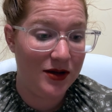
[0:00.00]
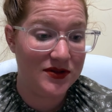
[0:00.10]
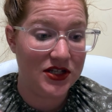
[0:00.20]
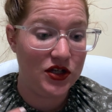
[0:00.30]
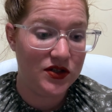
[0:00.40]
It
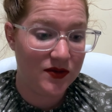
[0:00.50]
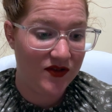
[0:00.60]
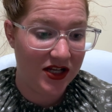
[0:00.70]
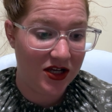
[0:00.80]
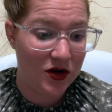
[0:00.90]
was a YouTube
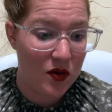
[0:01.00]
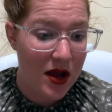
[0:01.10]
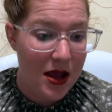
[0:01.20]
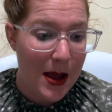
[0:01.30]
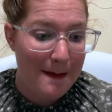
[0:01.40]
video
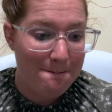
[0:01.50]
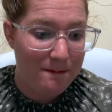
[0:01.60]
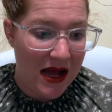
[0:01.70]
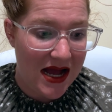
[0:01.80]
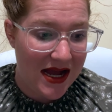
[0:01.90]

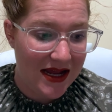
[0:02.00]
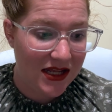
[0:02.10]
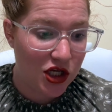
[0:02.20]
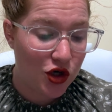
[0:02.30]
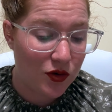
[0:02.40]

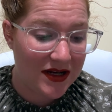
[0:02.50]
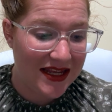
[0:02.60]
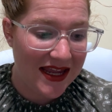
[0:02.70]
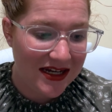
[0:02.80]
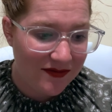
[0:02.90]
by
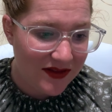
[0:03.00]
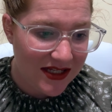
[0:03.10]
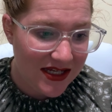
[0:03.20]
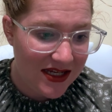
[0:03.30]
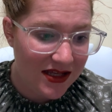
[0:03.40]

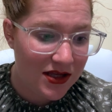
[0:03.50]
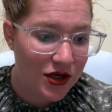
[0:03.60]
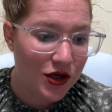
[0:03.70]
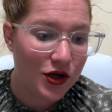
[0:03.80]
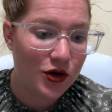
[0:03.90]
Creatively
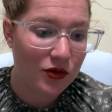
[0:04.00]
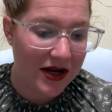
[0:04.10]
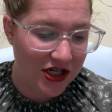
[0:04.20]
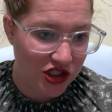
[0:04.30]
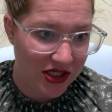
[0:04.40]

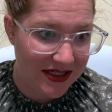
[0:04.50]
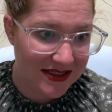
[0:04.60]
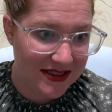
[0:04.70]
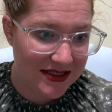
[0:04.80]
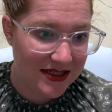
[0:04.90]

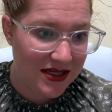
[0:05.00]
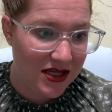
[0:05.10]
Gracious,